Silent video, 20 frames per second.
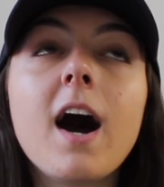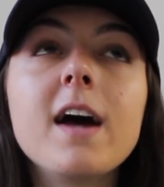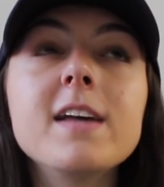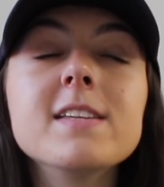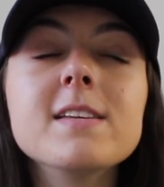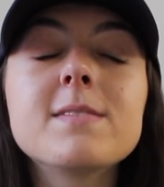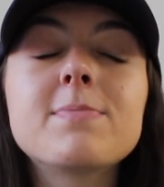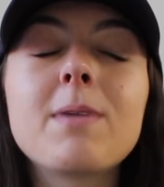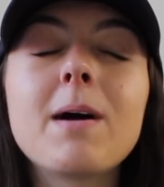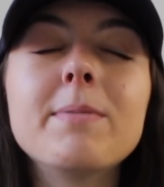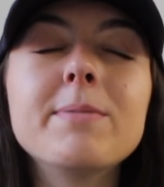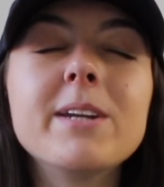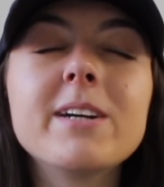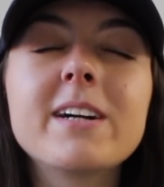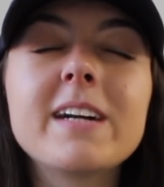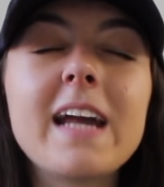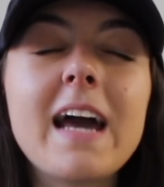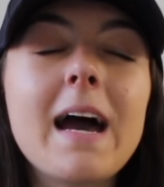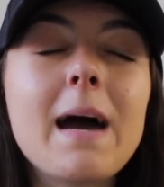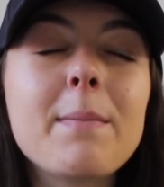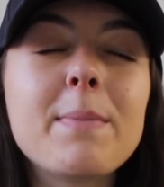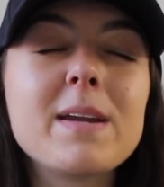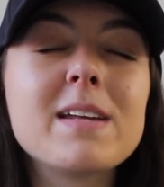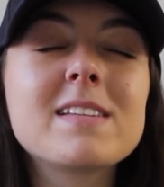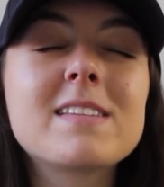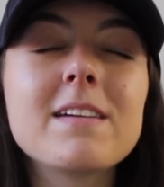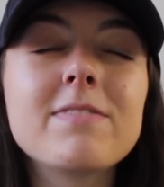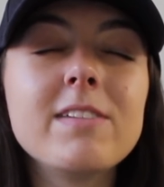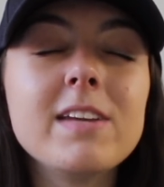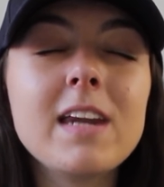It's probably not going to happen.
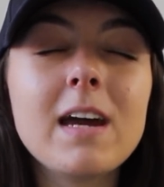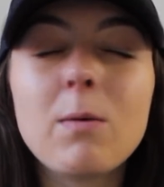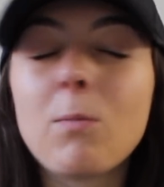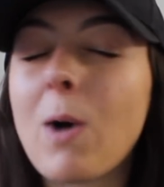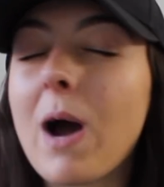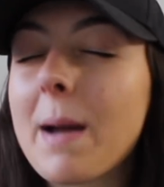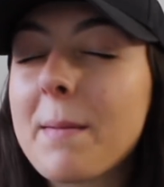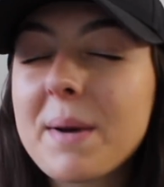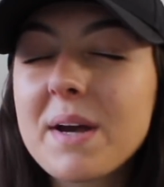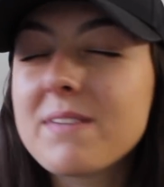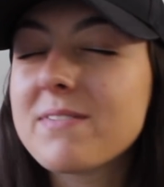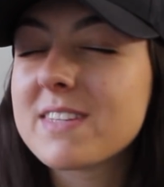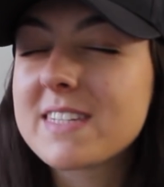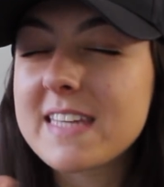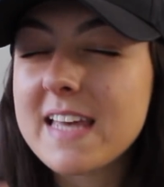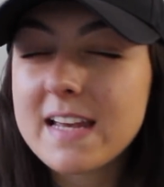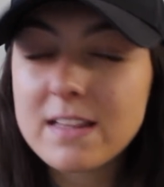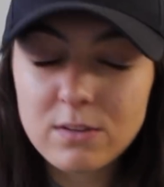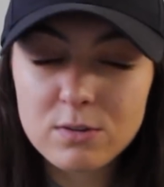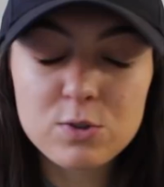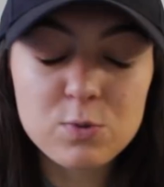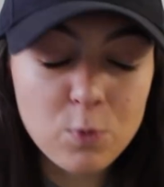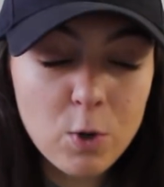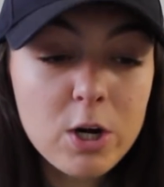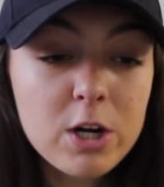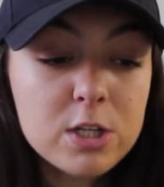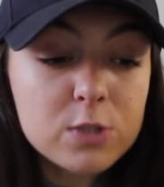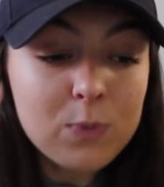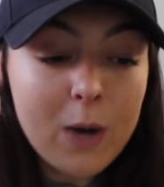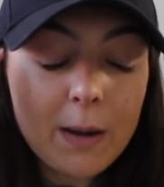It's definitely not. Why am I even saying those
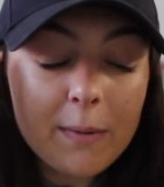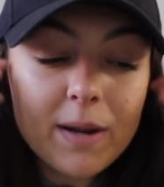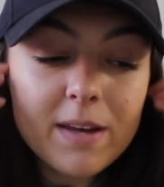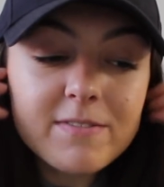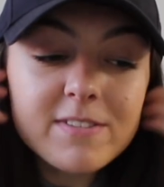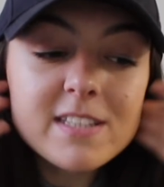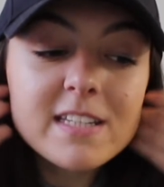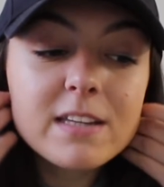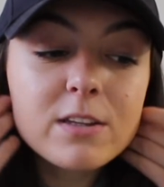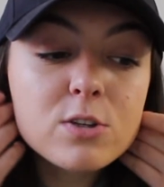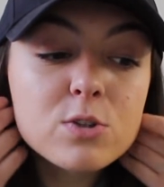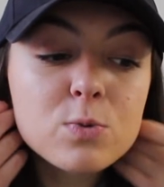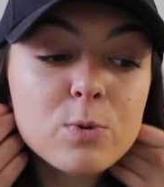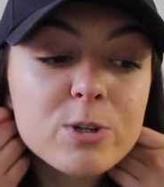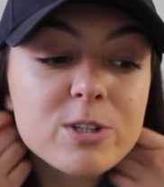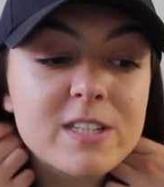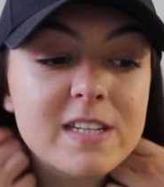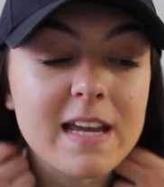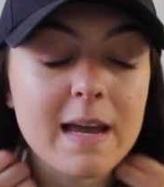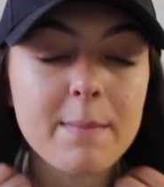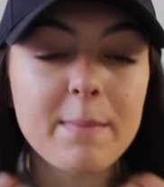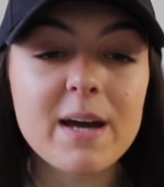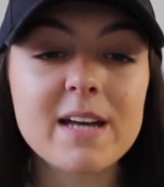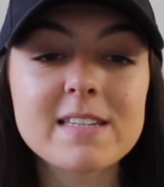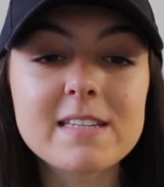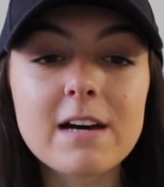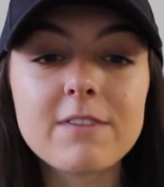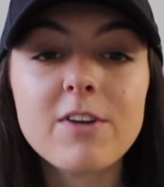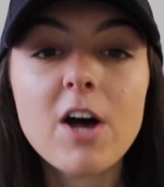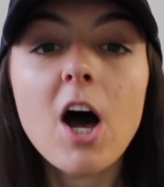words? Why would I even say those words to get
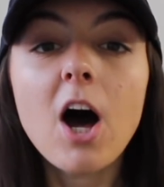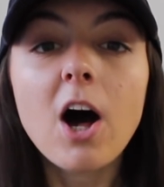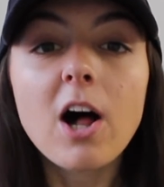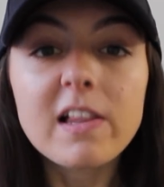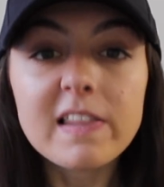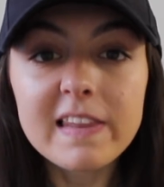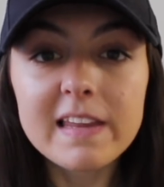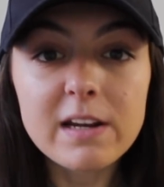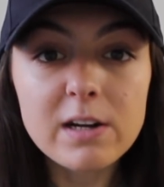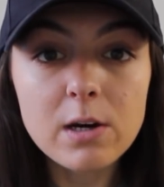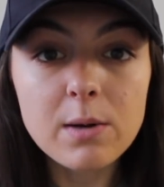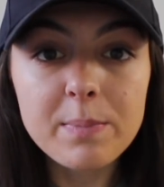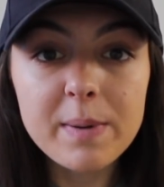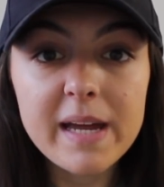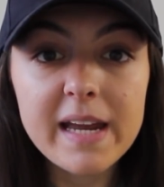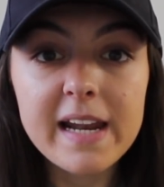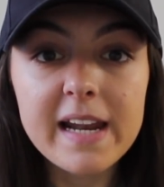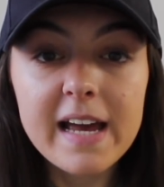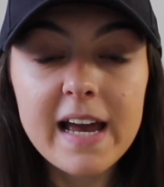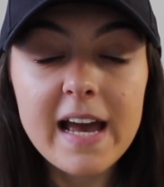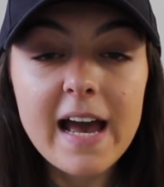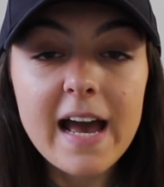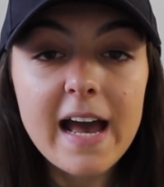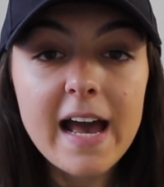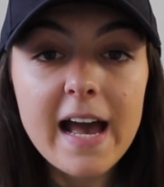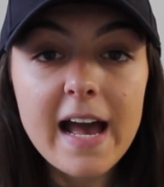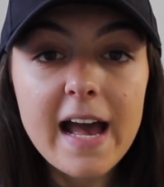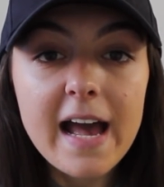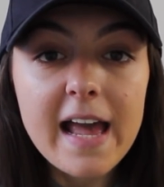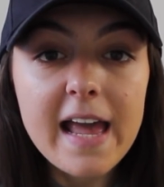myself a little bit
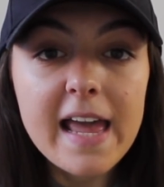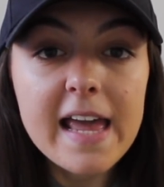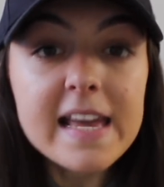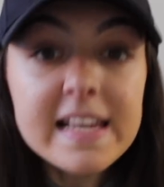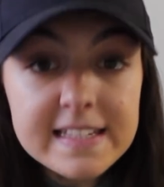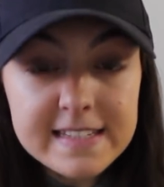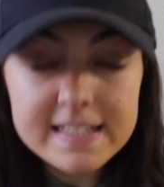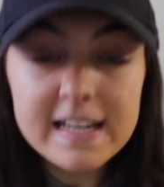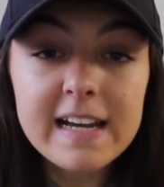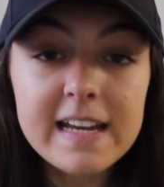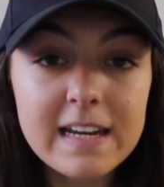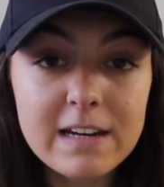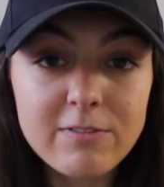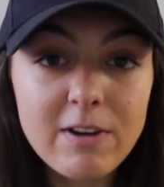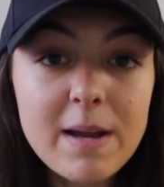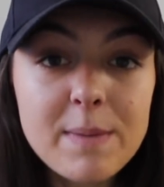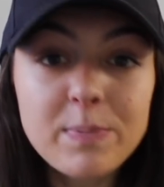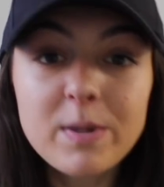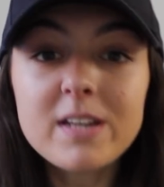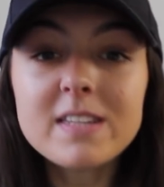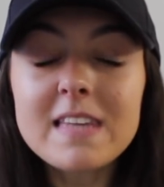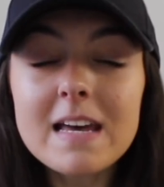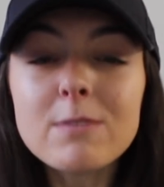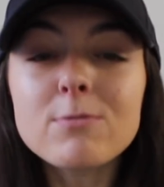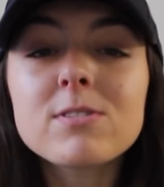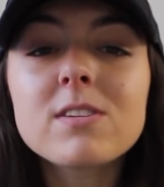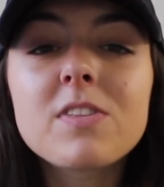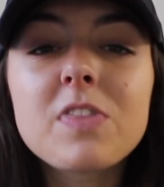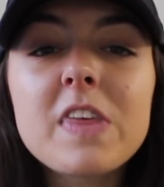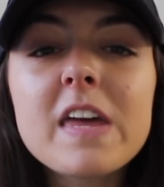excited, right? Because
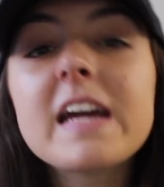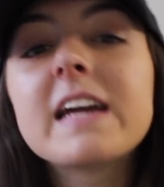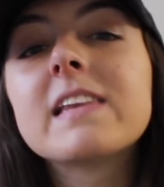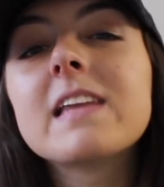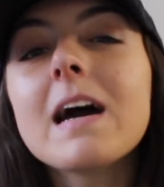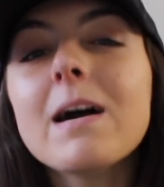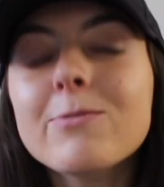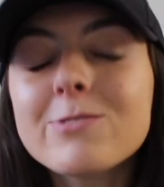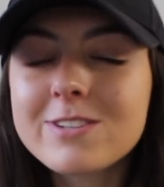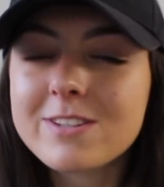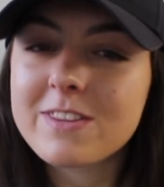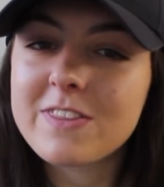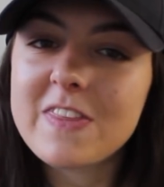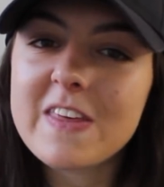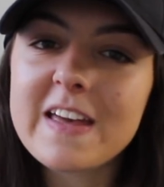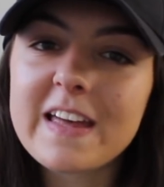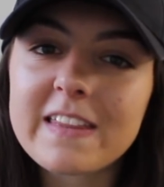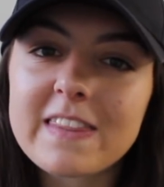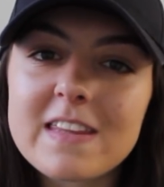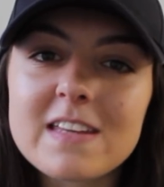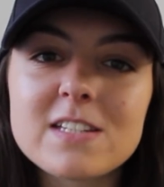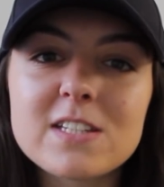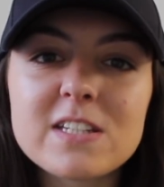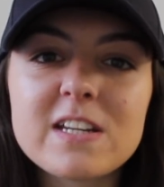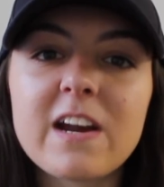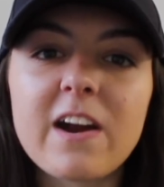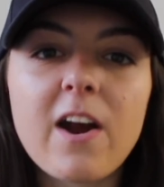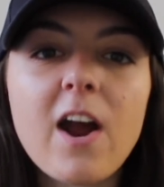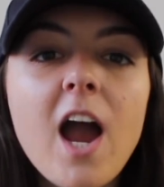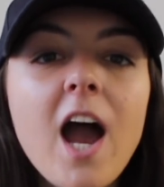that was the thing. That was the thing this
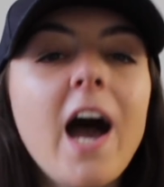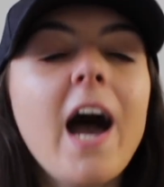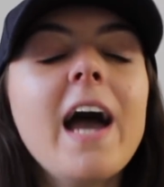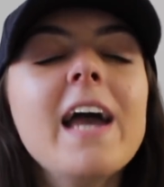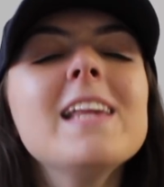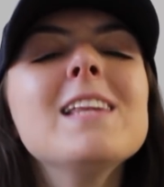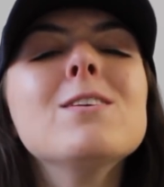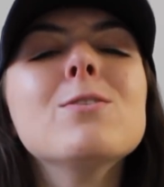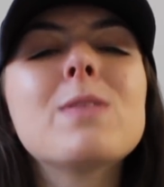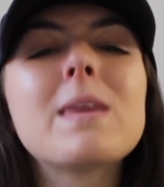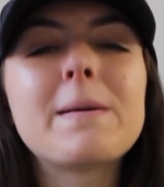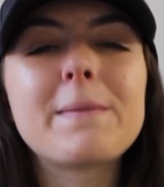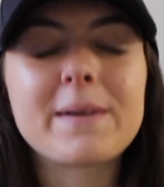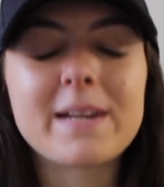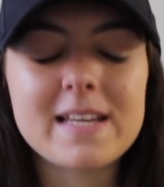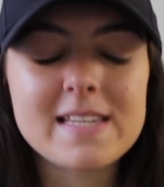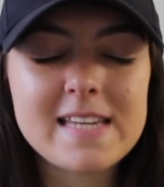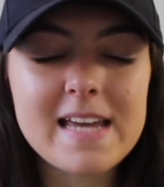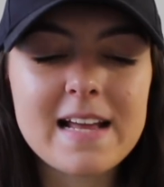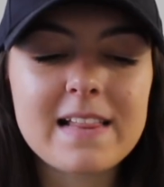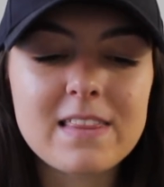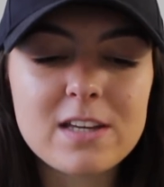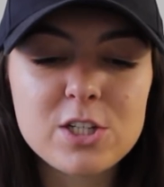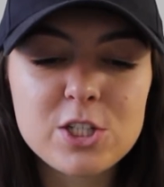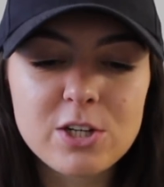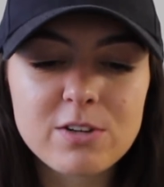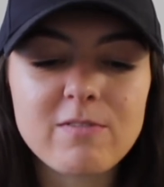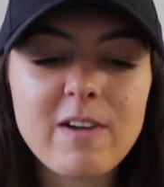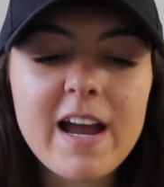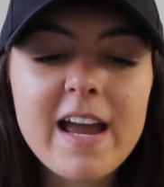year. I knew they were going to take
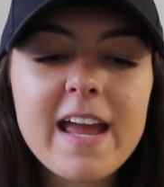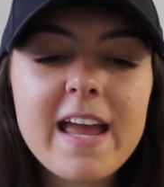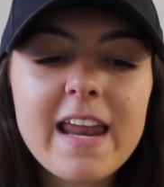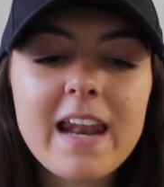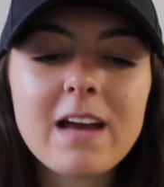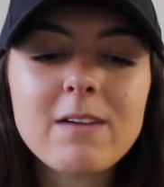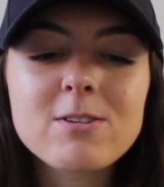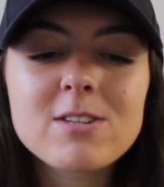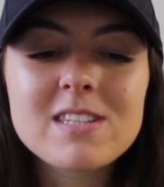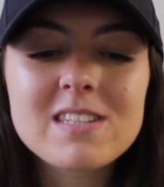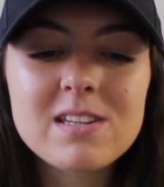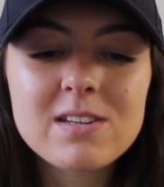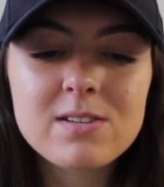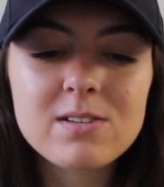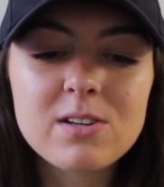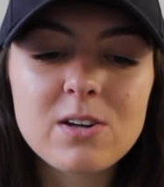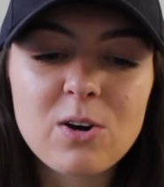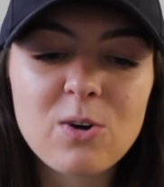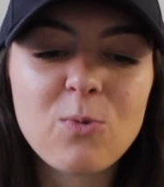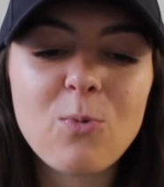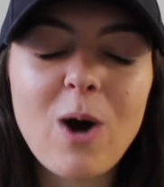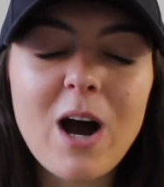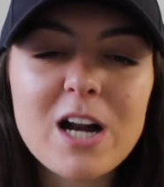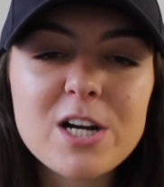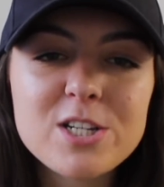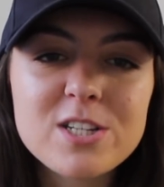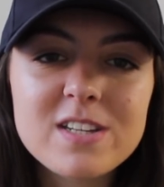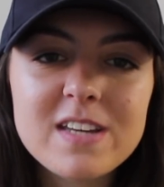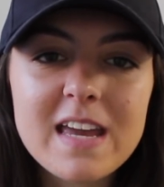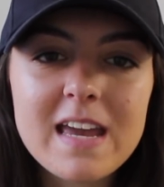this year, right? And I would still, you know,
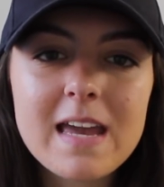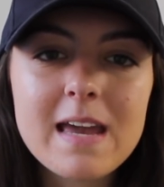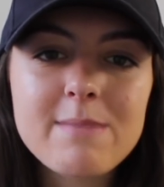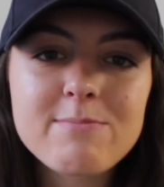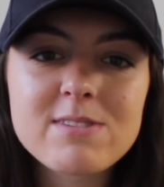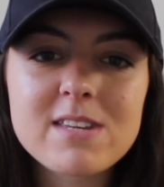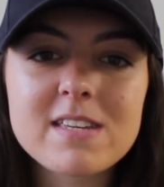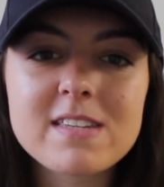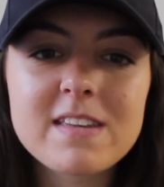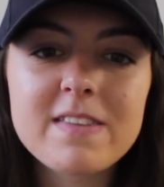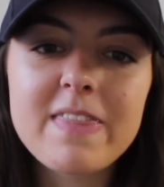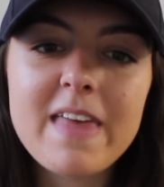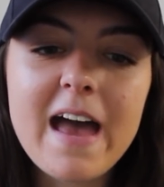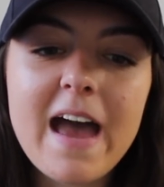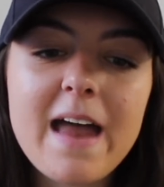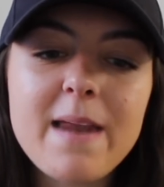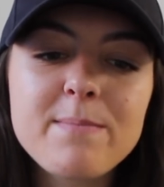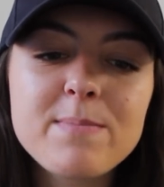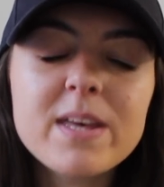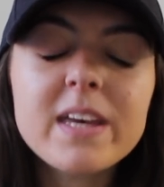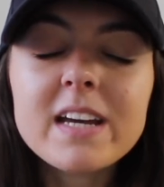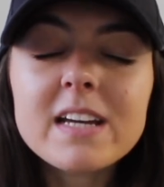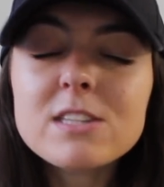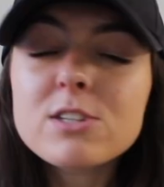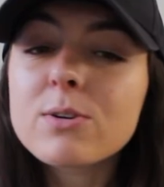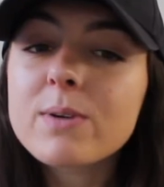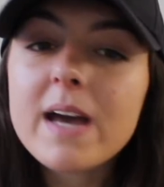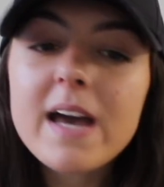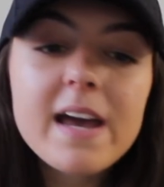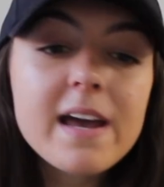watch the games, this and that, and be like,
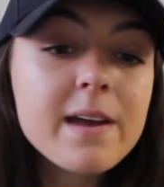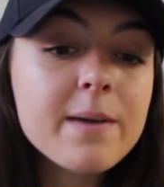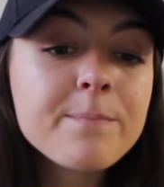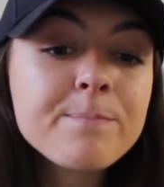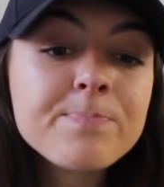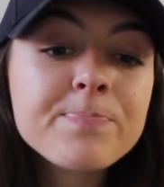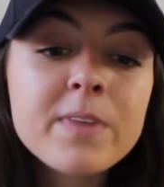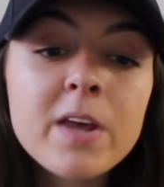it's okay.